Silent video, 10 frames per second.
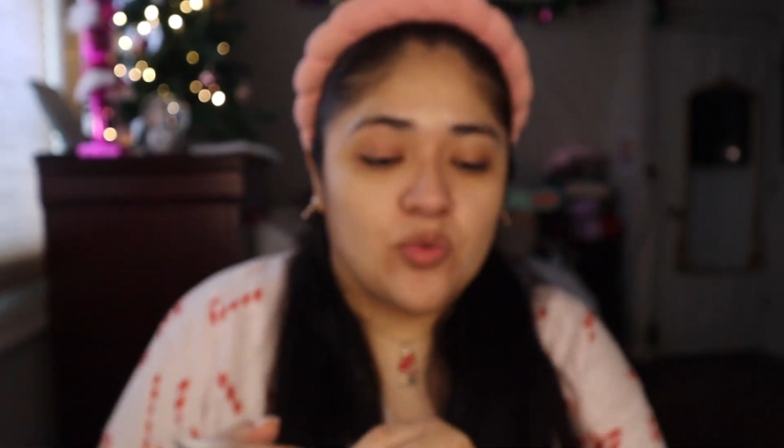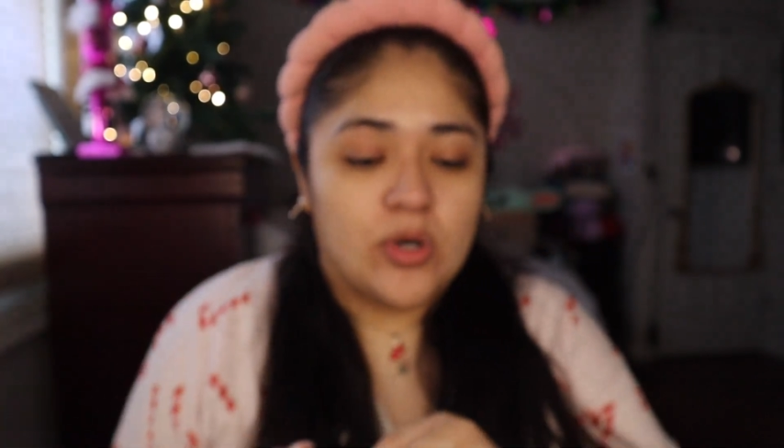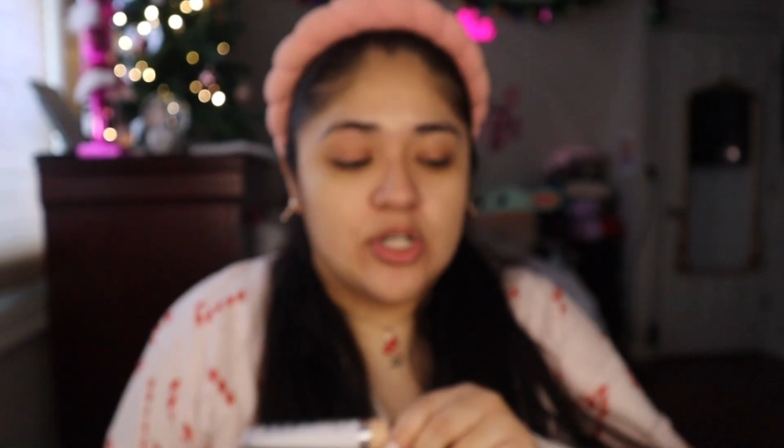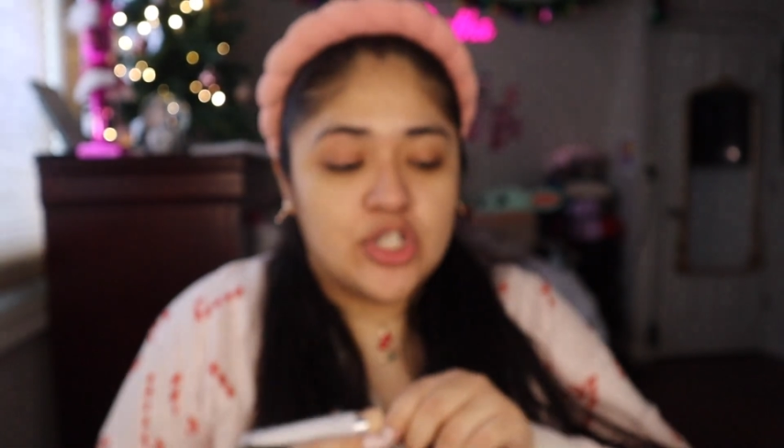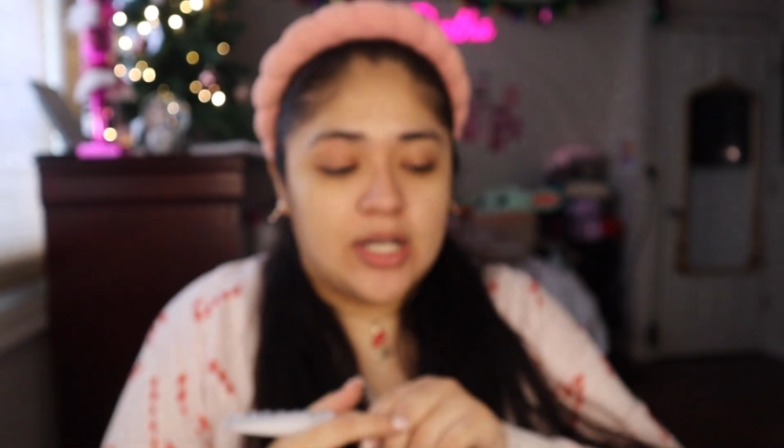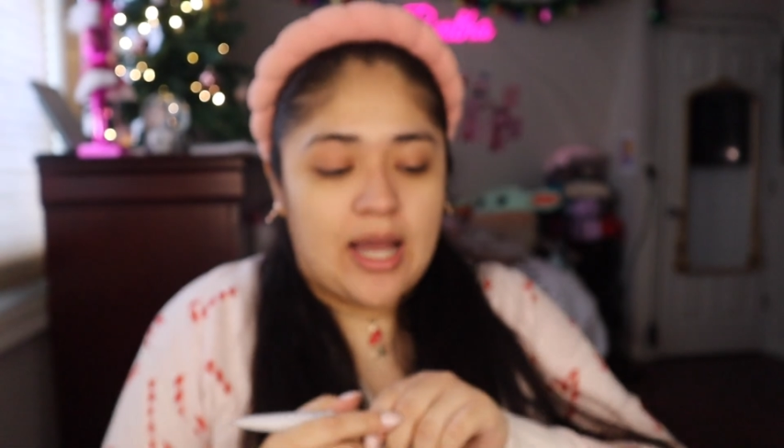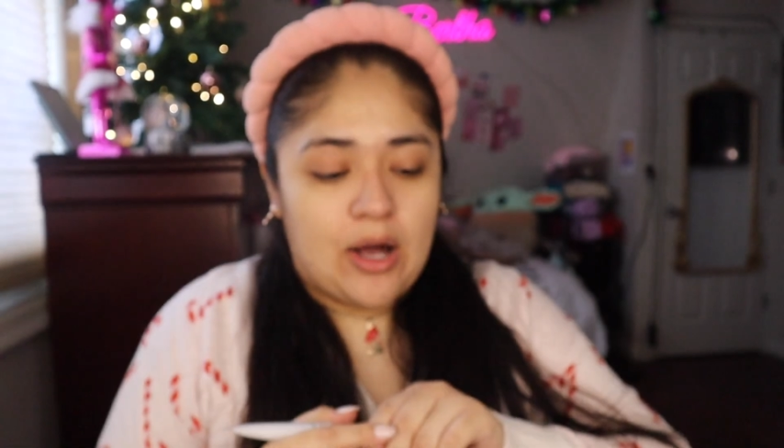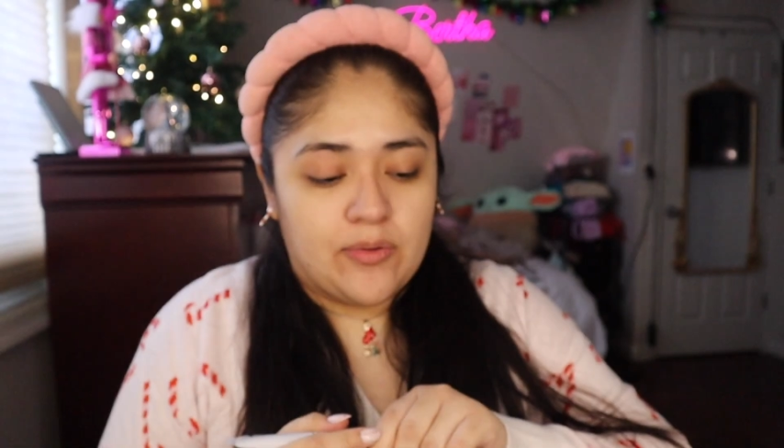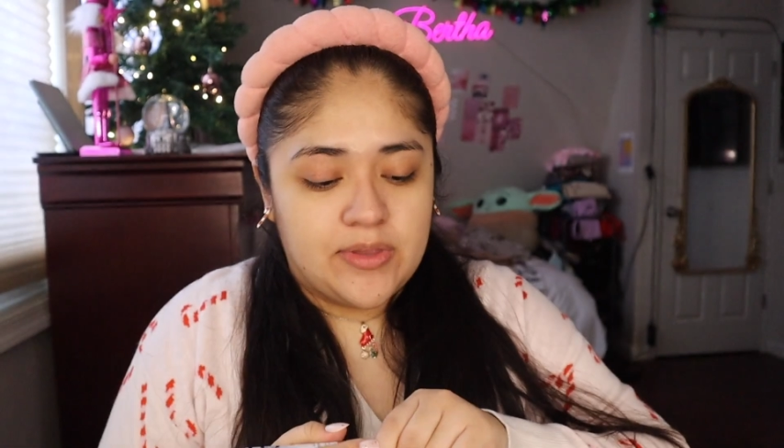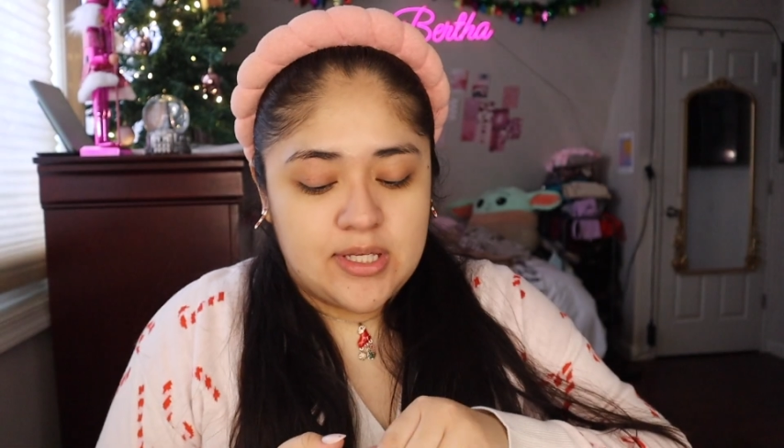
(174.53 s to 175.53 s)
want to check
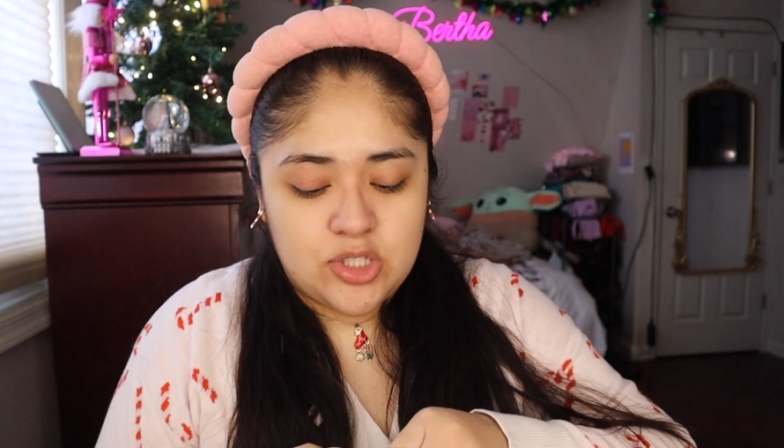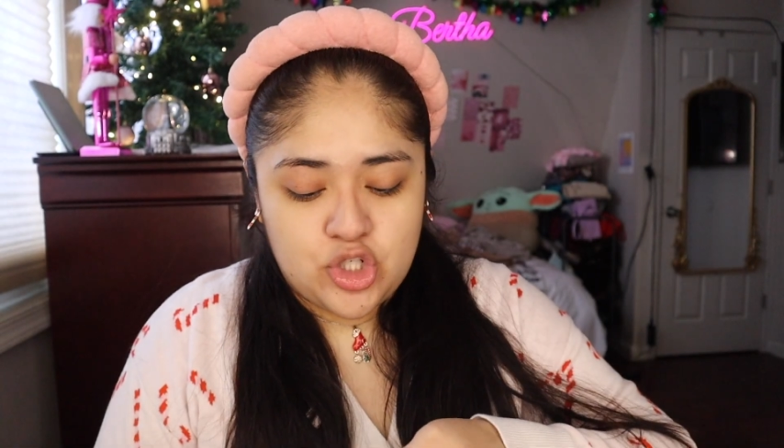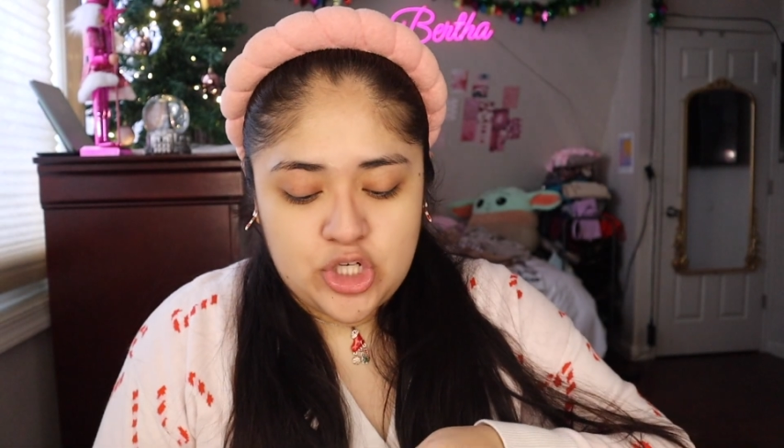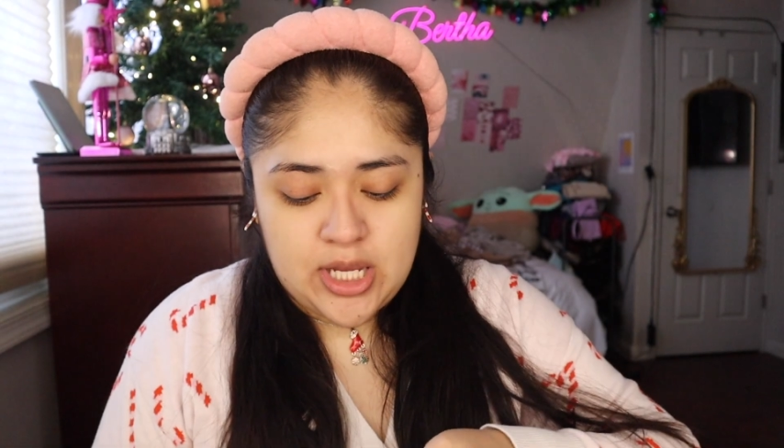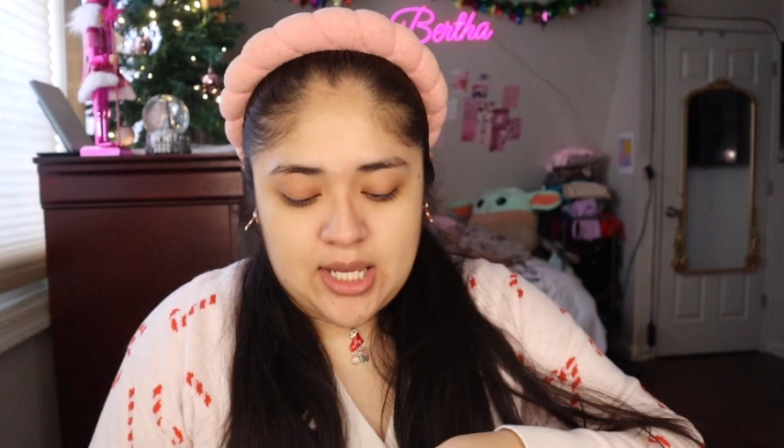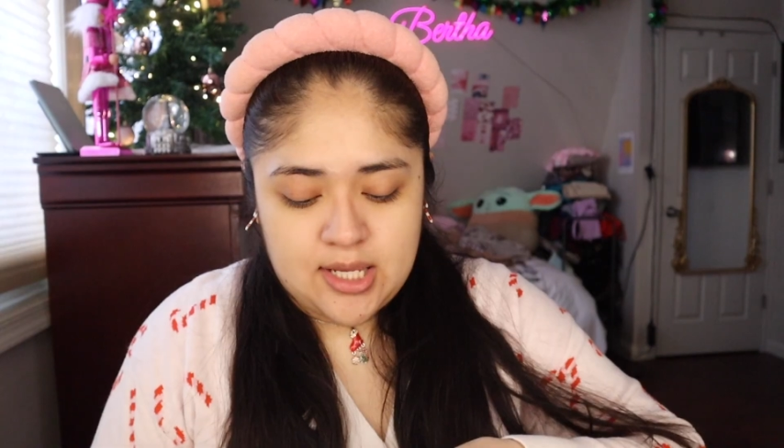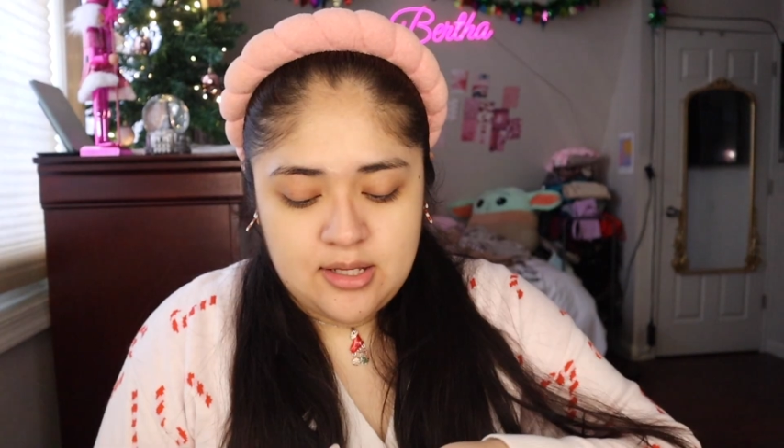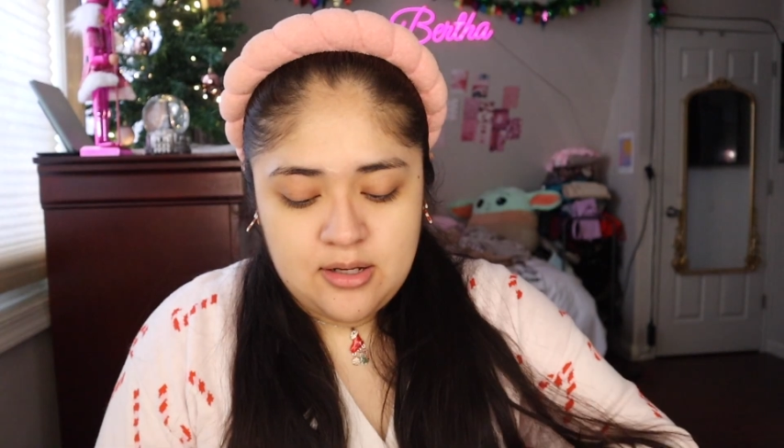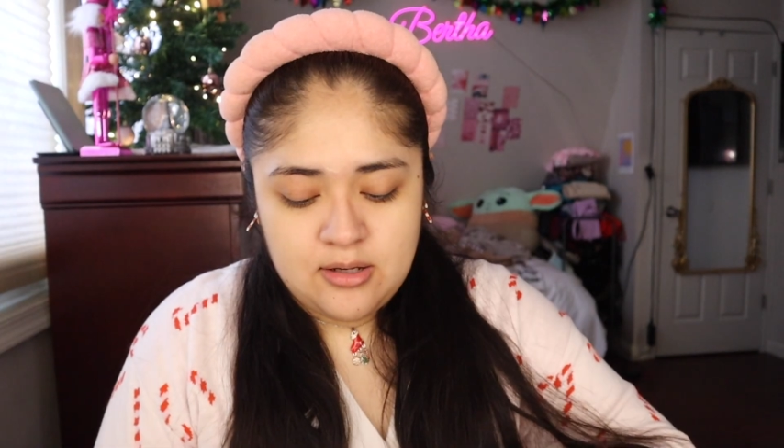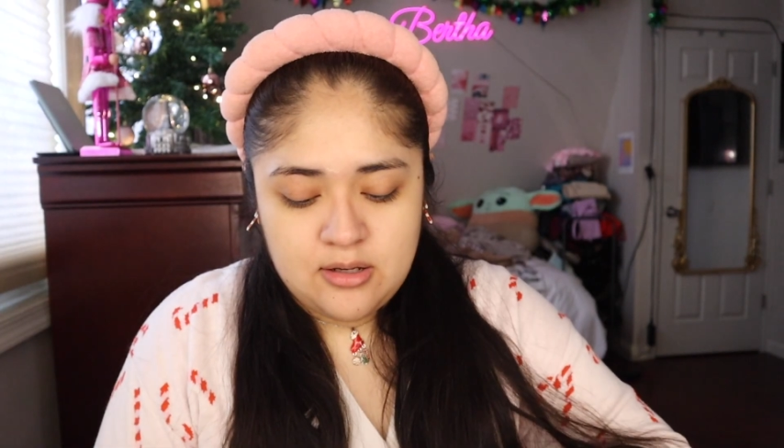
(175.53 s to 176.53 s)
out this
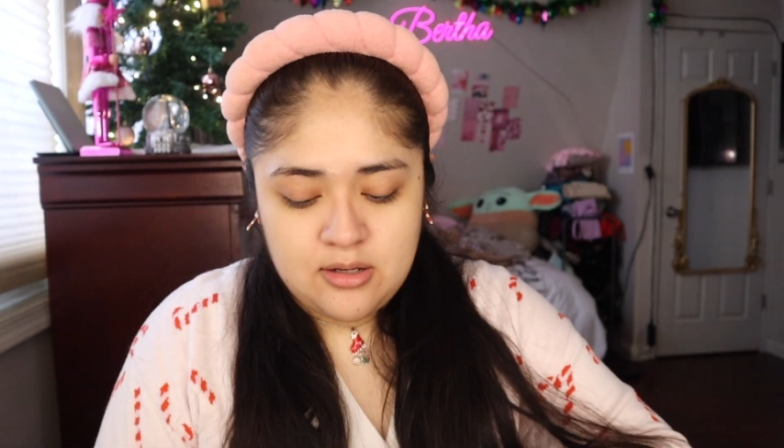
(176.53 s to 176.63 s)
shade.